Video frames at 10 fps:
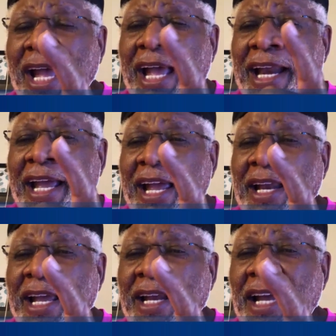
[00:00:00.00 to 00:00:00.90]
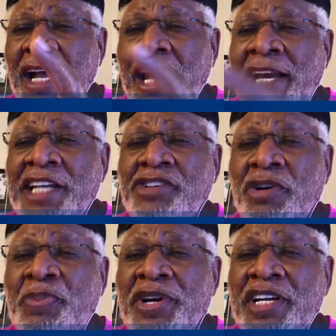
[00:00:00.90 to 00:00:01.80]
And he's
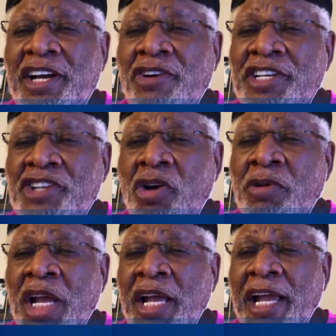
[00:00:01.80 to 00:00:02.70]
doing pretty good on his own